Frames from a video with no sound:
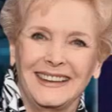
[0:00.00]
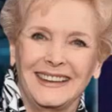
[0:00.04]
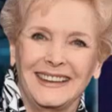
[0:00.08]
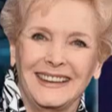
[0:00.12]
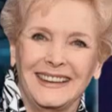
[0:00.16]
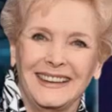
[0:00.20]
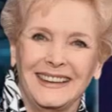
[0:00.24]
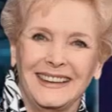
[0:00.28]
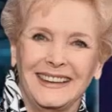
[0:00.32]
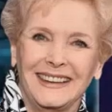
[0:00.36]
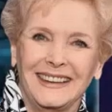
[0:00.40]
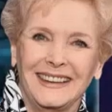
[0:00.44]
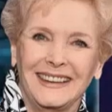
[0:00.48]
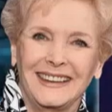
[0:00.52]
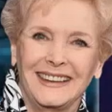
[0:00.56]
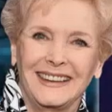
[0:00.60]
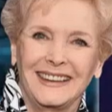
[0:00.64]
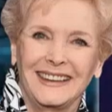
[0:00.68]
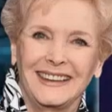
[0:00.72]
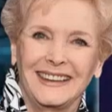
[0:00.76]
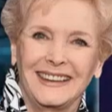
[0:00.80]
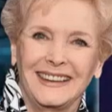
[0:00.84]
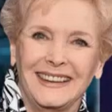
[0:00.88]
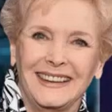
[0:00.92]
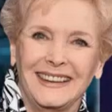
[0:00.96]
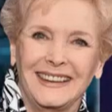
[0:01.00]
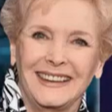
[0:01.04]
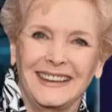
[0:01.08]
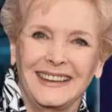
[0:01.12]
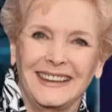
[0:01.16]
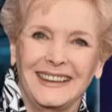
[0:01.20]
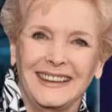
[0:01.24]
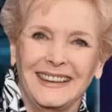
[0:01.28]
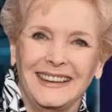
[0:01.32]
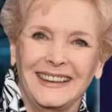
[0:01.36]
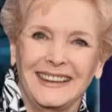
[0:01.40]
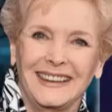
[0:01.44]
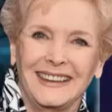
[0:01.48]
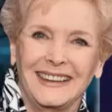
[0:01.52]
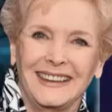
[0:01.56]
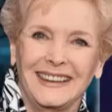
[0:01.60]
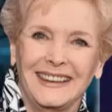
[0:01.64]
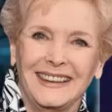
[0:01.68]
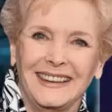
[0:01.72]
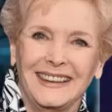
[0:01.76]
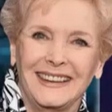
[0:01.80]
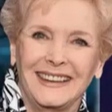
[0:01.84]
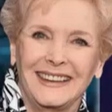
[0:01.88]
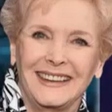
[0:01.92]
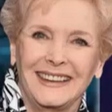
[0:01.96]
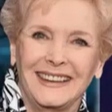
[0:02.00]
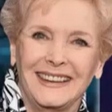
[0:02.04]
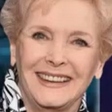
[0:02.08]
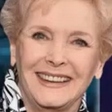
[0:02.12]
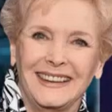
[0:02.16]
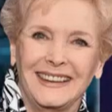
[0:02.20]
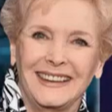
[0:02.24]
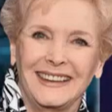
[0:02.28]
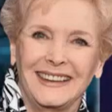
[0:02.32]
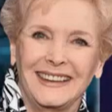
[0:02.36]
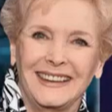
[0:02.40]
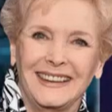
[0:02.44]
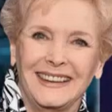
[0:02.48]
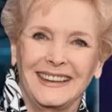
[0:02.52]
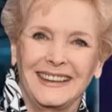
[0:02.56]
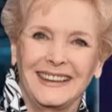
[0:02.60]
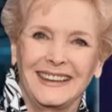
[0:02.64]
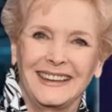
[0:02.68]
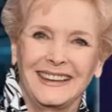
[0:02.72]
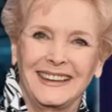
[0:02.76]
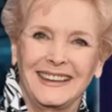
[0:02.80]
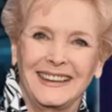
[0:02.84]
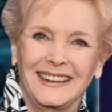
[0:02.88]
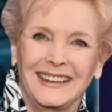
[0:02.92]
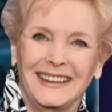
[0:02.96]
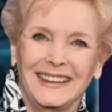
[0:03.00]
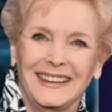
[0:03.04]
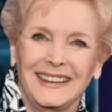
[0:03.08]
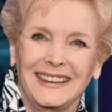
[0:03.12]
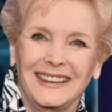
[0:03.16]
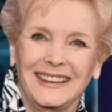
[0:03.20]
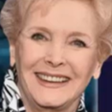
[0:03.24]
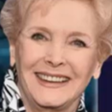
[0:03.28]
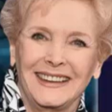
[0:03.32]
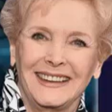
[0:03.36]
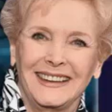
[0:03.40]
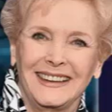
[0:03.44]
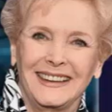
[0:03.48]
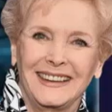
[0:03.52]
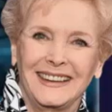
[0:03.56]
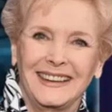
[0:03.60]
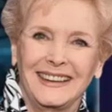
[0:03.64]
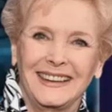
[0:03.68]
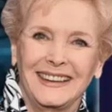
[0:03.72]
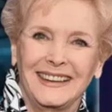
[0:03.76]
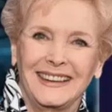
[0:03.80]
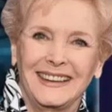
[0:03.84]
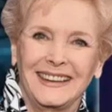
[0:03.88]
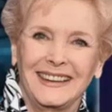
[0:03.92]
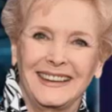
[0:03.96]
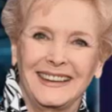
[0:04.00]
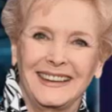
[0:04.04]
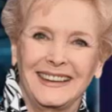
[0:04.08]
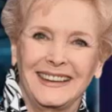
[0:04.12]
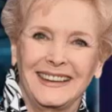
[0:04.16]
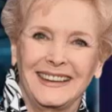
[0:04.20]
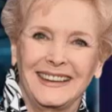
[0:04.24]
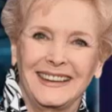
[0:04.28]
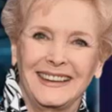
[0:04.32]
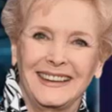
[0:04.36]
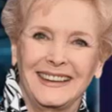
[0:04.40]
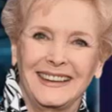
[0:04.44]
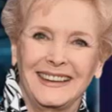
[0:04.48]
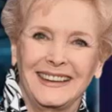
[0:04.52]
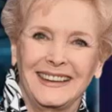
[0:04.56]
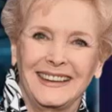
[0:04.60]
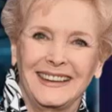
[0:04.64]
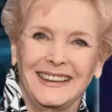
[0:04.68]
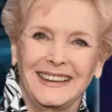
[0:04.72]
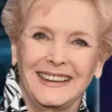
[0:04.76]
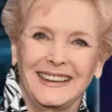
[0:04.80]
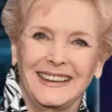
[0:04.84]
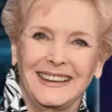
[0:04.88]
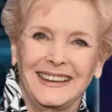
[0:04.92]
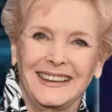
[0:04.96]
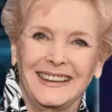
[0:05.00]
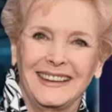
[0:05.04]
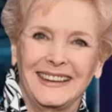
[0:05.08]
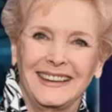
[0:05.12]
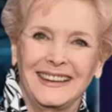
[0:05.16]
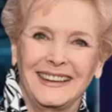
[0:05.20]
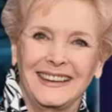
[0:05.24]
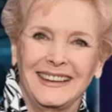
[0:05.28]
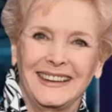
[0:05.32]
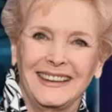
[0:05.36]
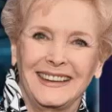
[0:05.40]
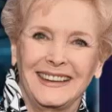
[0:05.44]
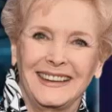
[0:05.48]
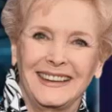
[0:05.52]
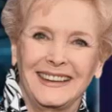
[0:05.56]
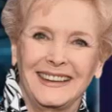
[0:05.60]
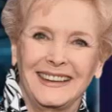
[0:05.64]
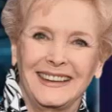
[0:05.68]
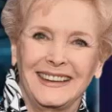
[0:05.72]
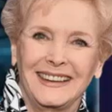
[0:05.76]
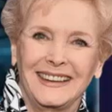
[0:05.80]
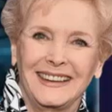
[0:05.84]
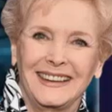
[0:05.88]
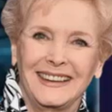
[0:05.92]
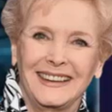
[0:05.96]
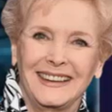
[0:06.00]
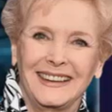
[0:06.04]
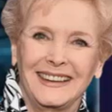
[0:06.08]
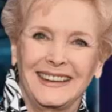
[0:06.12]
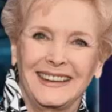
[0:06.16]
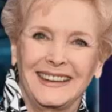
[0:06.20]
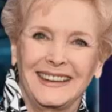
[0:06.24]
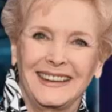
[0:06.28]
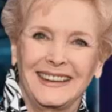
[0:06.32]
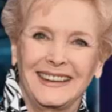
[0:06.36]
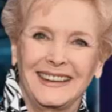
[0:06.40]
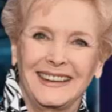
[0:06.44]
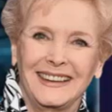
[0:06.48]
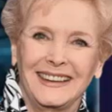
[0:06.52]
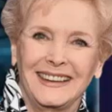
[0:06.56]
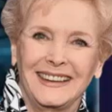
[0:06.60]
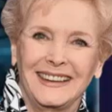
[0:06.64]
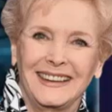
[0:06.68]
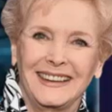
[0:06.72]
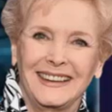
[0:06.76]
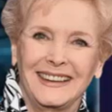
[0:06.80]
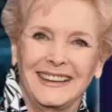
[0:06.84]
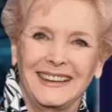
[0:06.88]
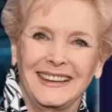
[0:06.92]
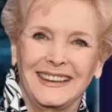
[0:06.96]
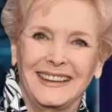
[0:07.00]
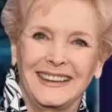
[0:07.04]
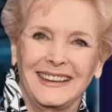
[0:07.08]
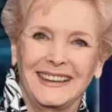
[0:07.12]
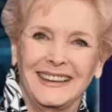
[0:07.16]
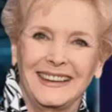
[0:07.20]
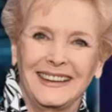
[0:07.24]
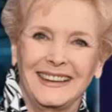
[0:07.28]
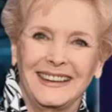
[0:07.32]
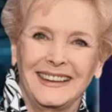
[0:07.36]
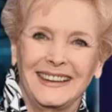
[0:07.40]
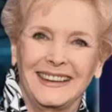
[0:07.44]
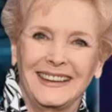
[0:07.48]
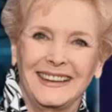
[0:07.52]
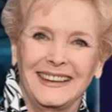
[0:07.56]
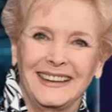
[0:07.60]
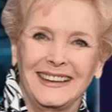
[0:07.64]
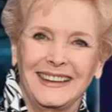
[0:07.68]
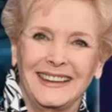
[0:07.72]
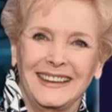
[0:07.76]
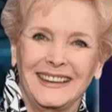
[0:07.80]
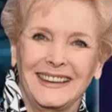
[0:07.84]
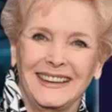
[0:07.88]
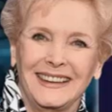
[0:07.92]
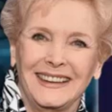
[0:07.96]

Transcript: The person shown says nothing.